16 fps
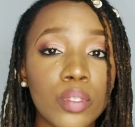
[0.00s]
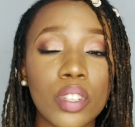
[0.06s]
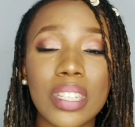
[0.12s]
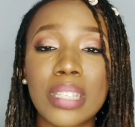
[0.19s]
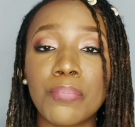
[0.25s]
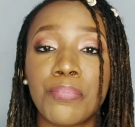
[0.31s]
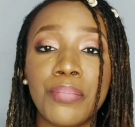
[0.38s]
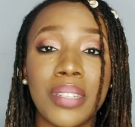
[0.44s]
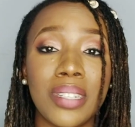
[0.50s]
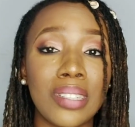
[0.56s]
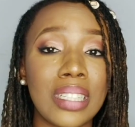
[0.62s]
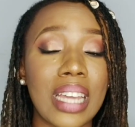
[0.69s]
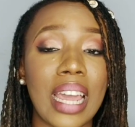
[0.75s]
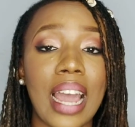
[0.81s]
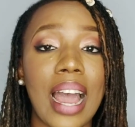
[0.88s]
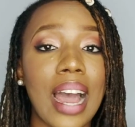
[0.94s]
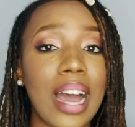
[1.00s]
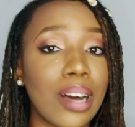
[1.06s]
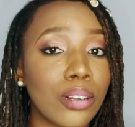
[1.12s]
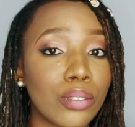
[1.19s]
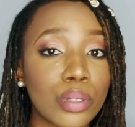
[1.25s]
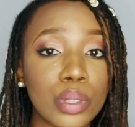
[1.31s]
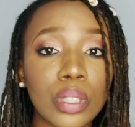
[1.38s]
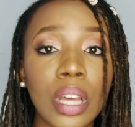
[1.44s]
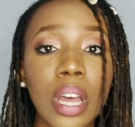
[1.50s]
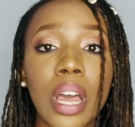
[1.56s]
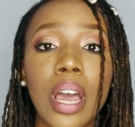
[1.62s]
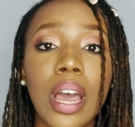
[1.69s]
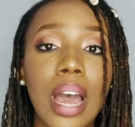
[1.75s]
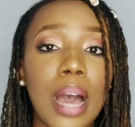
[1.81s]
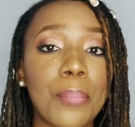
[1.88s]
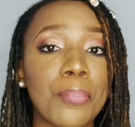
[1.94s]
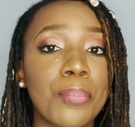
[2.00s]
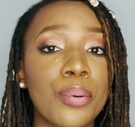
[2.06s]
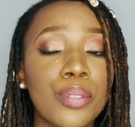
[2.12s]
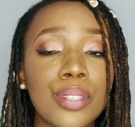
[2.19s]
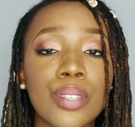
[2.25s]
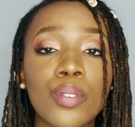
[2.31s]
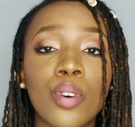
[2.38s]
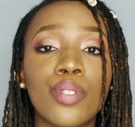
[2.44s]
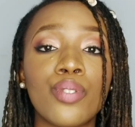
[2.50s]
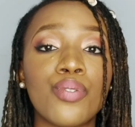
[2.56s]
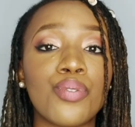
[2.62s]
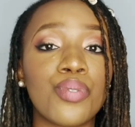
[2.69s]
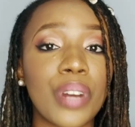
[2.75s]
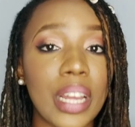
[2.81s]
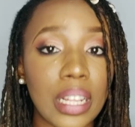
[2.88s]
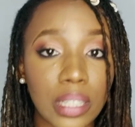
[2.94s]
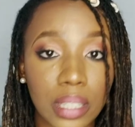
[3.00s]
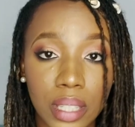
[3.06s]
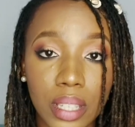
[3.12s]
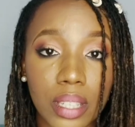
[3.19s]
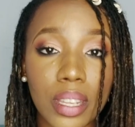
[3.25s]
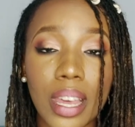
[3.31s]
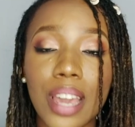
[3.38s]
Just build a house and put it on rent.